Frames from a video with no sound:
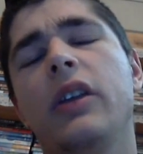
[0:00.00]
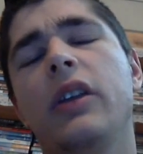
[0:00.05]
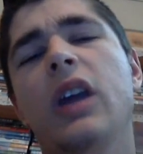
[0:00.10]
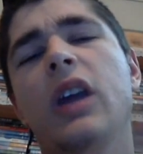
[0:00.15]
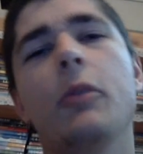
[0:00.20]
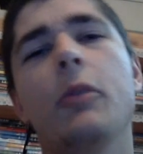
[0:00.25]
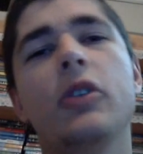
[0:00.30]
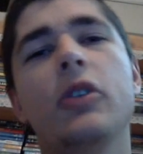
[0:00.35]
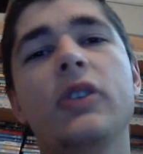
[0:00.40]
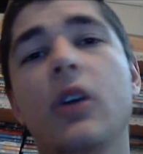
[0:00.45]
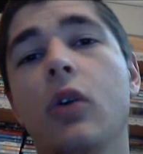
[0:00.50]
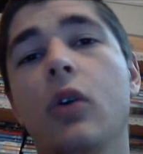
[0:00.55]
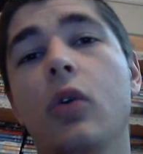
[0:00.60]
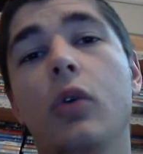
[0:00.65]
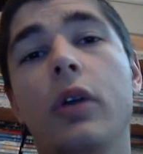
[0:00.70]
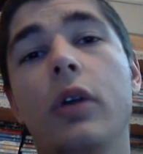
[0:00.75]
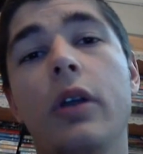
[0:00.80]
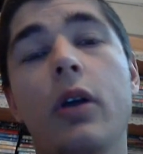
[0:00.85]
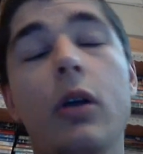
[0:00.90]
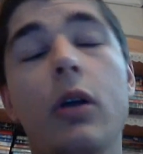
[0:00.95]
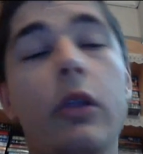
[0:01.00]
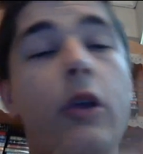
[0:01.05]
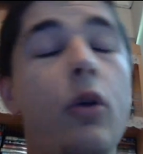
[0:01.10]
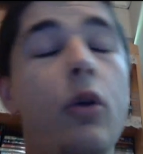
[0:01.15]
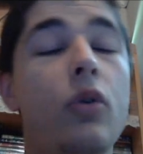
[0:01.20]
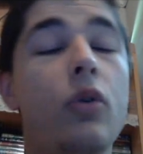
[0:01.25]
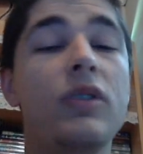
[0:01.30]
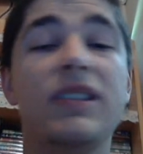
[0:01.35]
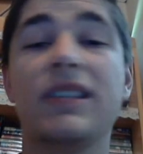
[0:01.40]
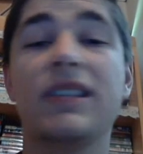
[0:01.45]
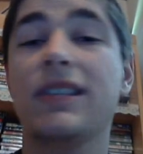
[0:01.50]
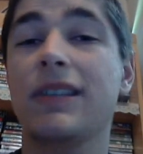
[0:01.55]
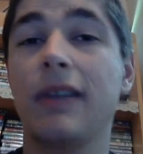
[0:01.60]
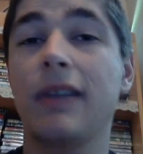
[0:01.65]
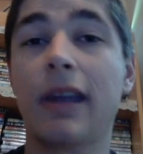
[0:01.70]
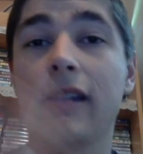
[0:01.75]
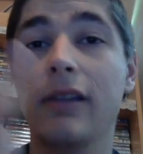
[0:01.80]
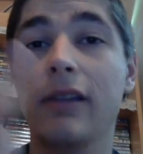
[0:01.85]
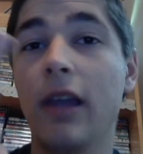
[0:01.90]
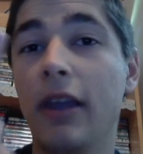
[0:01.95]
Yamato and all those
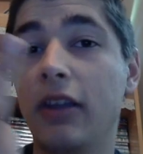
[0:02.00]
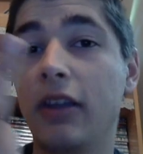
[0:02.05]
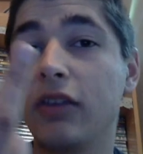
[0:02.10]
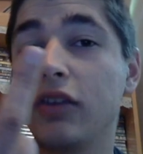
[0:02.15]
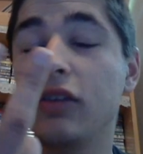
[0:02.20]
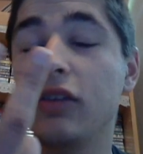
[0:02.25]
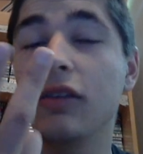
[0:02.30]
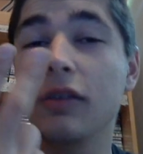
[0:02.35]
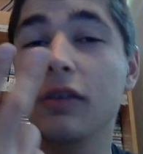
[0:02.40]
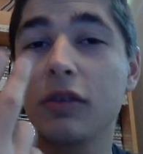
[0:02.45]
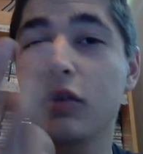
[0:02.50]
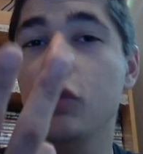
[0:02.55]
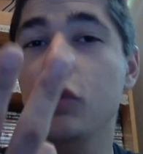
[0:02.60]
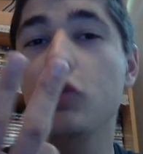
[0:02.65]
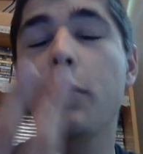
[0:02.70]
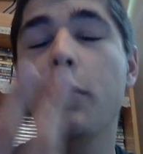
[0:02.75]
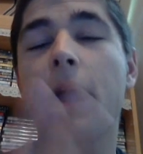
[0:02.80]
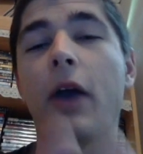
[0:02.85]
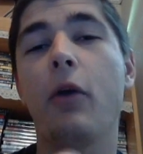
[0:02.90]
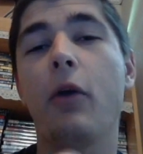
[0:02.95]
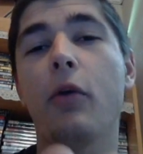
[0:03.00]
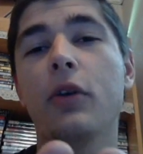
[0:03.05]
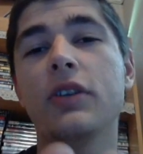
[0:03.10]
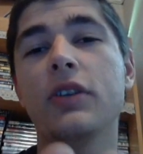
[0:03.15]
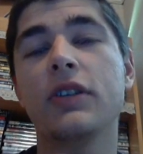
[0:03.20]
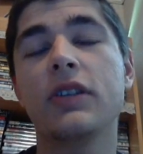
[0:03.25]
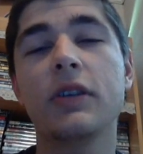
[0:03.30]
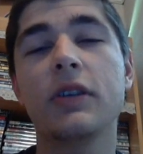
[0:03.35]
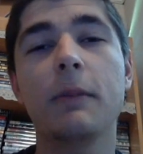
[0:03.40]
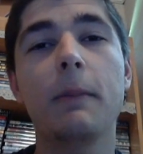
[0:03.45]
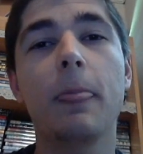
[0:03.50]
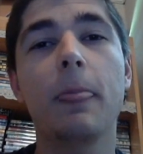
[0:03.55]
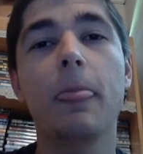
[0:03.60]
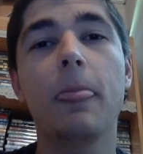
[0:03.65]
have like two powers.